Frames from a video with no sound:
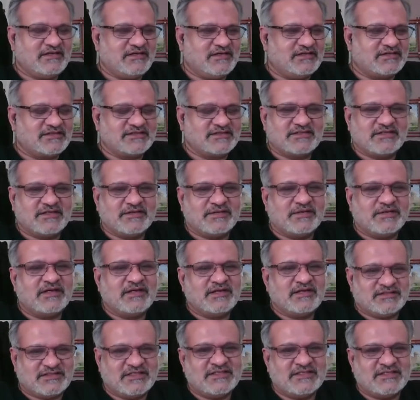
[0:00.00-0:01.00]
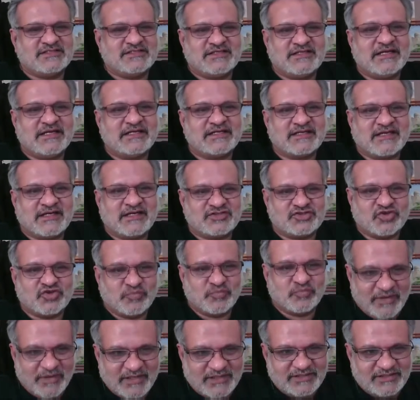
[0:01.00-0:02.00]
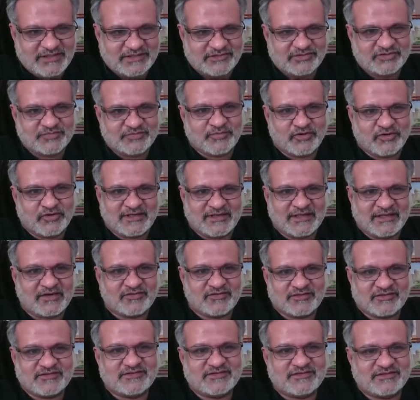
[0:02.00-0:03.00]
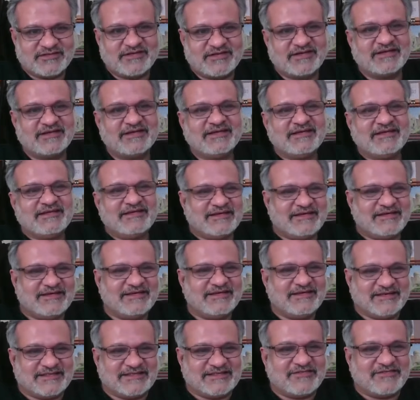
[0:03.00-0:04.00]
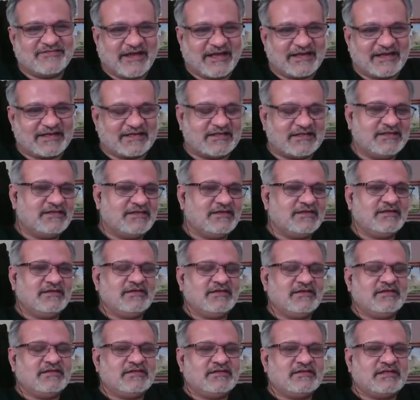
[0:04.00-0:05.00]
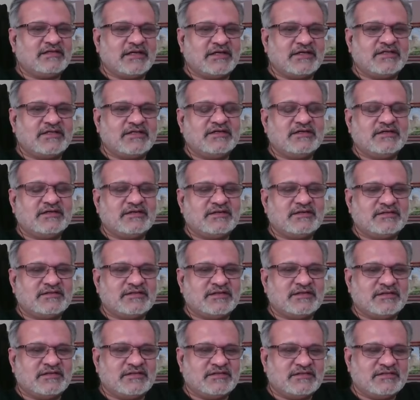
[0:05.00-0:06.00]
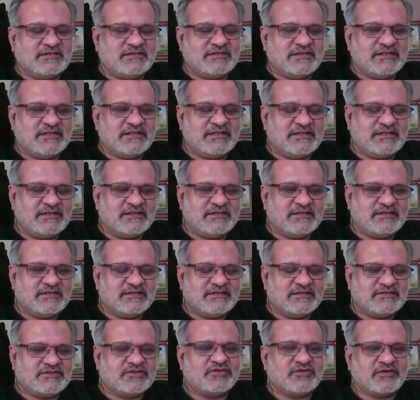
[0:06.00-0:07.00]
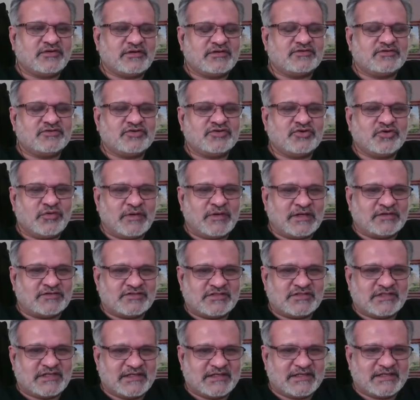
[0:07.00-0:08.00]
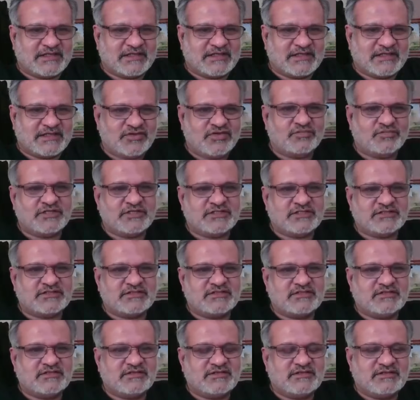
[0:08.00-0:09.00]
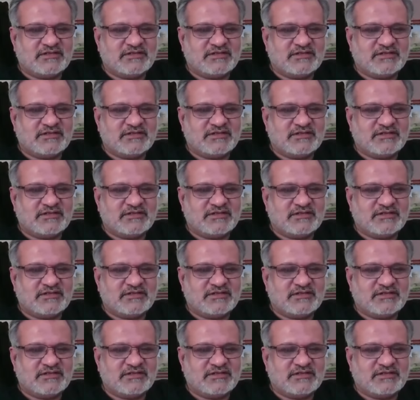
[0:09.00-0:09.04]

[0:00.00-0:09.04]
it's, since data is so big, as you pointed out, it's a fact that to go outside, you must